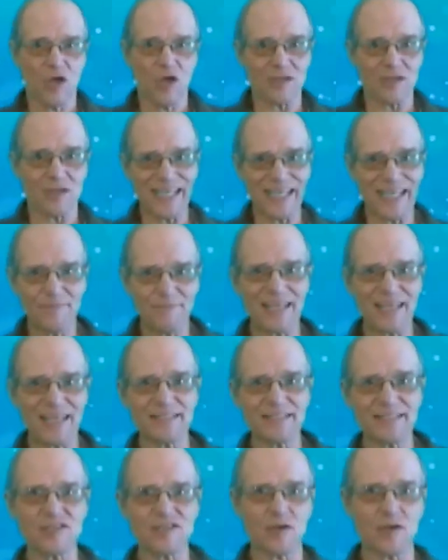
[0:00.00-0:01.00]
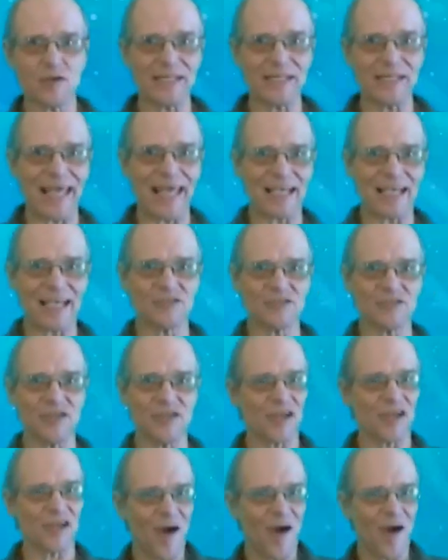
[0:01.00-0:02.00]
Your defenses are relaxed,
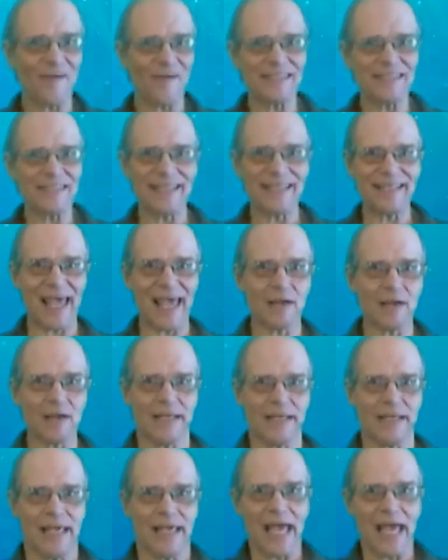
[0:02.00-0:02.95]
your guard is down,